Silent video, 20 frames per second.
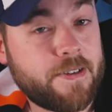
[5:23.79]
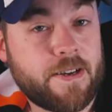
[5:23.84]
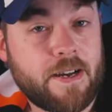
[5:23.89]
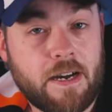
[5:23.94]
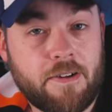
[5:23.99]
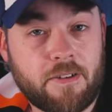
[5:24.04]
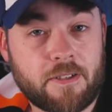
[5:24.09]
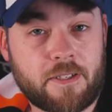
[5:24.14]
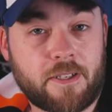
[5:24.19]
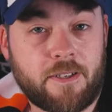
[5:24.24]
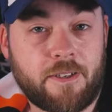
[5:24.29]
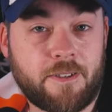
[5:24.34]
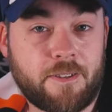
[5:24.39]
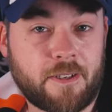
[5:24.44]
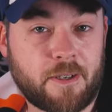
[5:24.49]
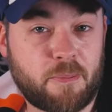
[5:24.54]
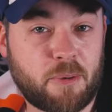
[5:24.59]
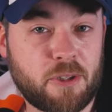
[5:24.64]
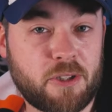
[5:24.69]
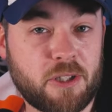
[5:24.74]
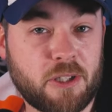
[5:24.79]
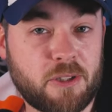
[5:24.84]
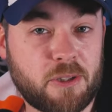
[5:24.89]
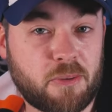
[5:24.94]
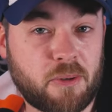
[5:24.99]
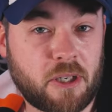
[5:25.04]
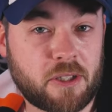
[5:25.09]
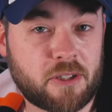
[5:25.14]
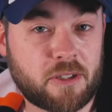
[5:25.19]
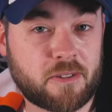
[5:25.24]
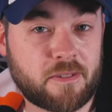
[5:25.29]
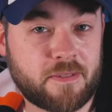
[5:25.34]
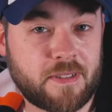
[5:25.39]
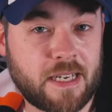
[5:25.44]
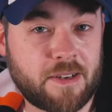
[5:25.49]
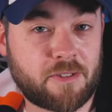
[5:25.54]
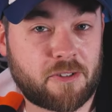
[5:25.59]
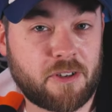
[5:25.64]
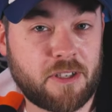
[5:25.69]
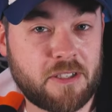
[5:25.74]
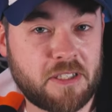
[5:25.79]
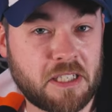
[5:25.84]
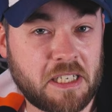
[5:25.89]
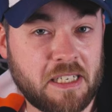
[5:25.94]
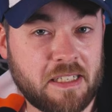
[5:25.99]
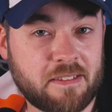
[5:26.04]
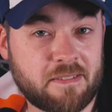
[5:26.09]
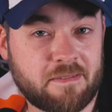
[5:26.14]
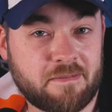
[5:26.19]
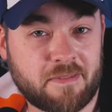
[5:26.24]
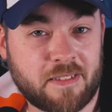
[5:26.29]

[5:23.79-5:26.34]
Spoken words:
you have it. I appreciate you watching. Have a great day.